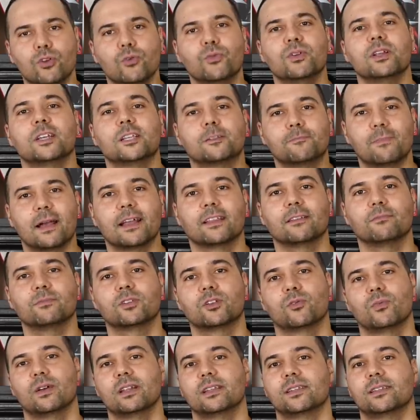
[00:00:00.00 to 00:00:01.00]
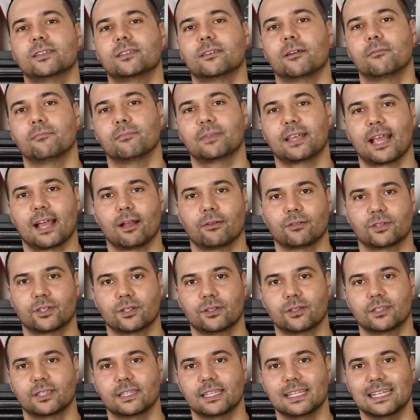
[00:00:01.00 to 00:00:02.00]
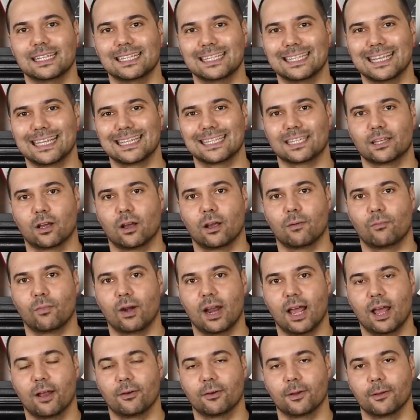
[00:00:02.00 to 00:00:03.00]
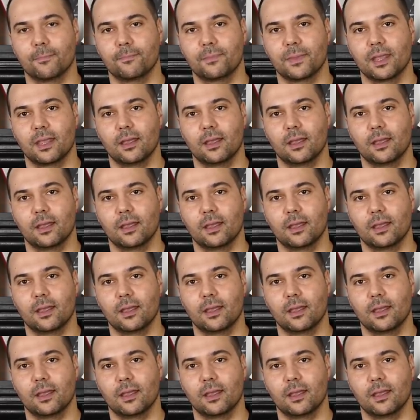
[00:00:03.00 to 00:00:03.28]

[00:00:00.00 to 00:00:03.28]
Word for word: you would expect them to win some council seats this time round.